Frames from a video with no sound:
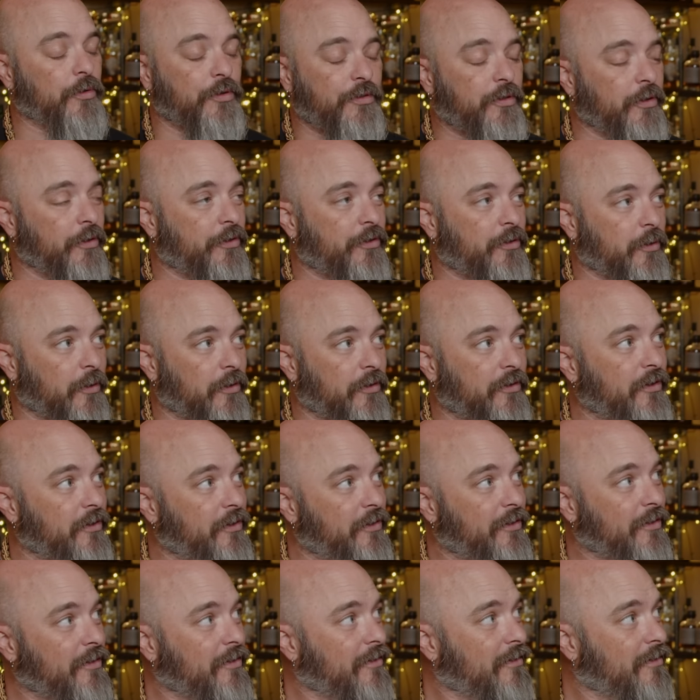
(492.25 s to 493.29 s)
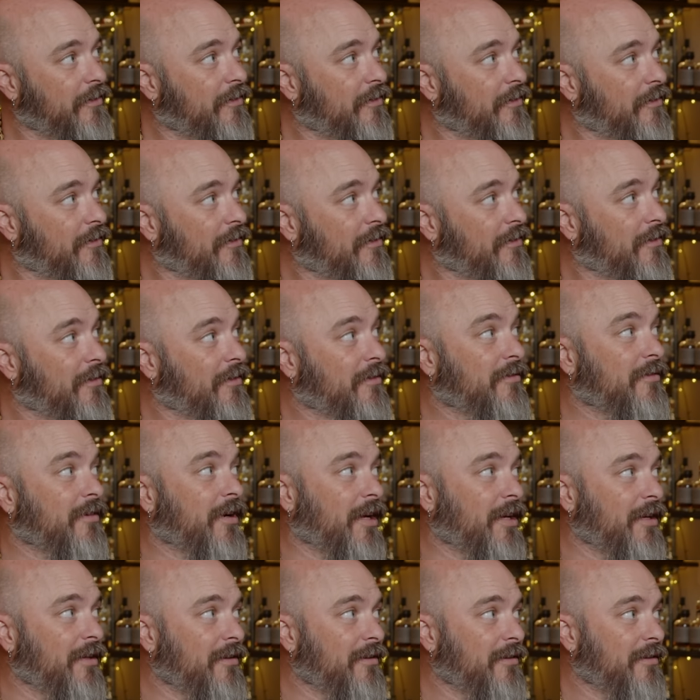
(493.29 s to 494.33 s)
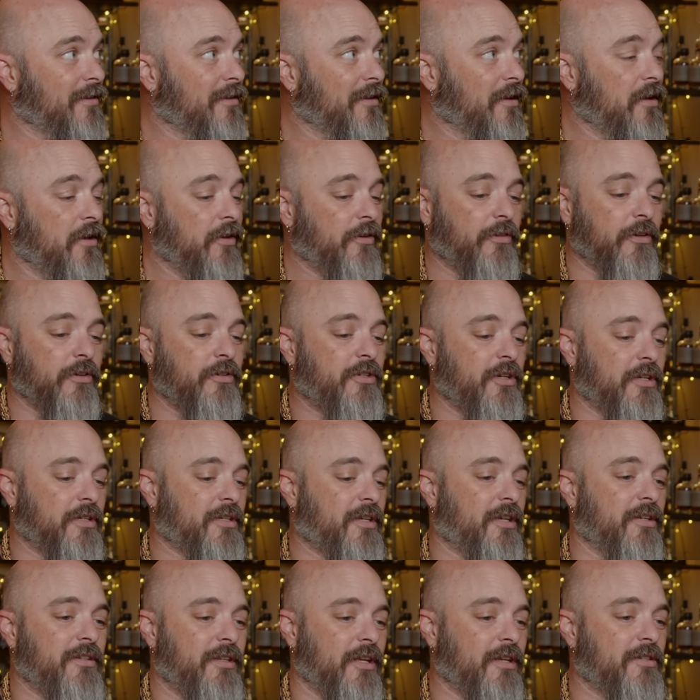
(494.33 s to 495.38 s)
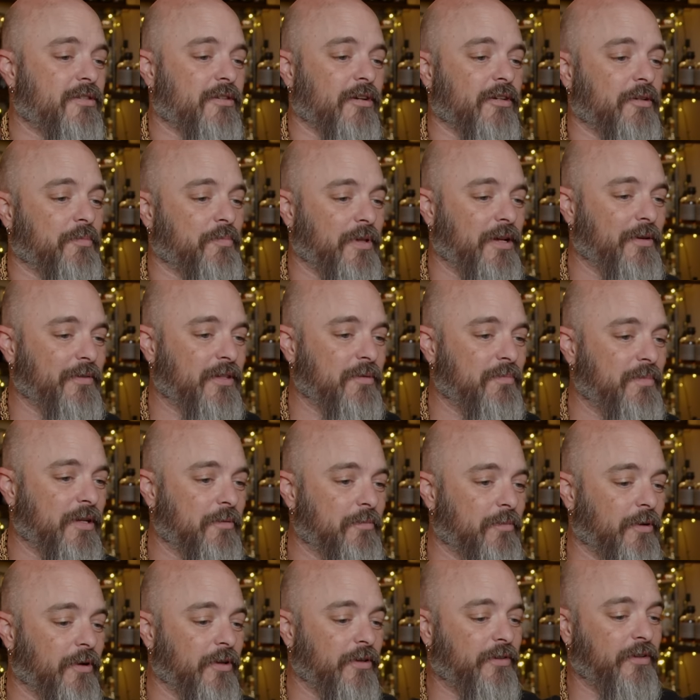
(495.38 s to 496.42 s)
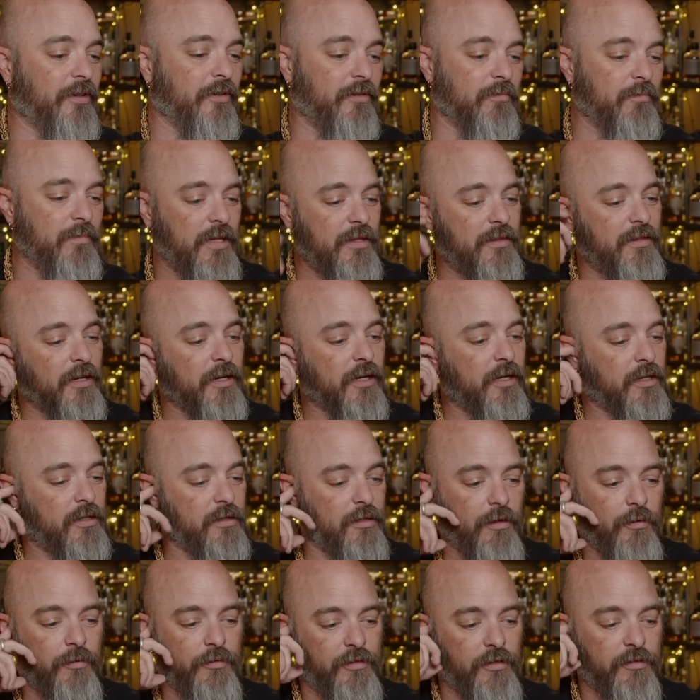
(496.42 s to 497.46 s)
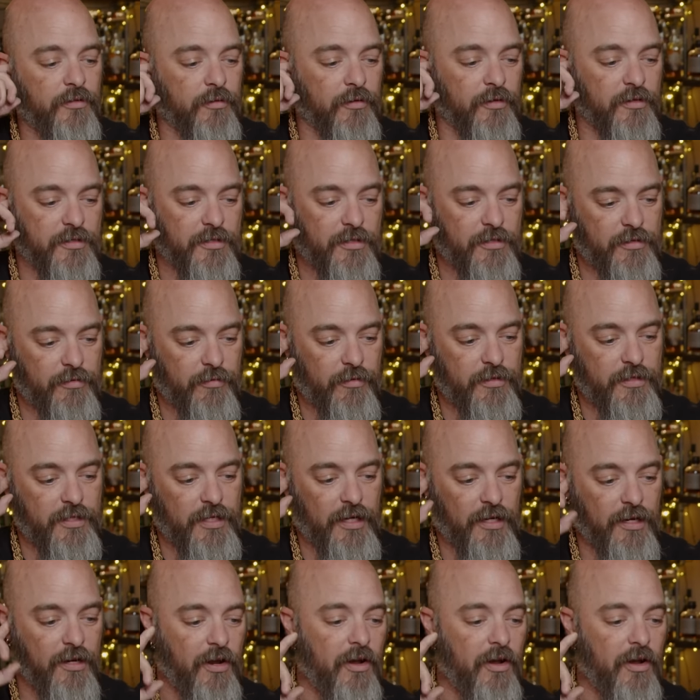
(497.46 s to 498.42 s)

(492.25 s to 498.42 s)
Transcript: still sources. Yeah. Right. Yeah, So just because they start to play with the big boys doesn't mean they're going to close the doors to sourcing